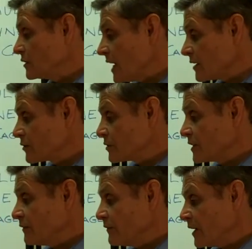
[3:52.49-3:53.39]

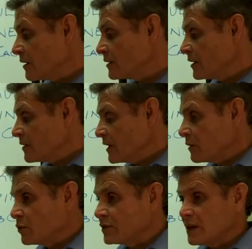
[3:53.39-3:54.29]
doctors have found
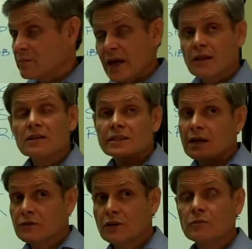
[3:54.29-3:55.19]
that when they balance
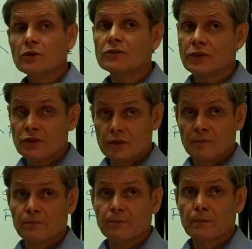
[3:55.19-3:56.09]
out the immune system,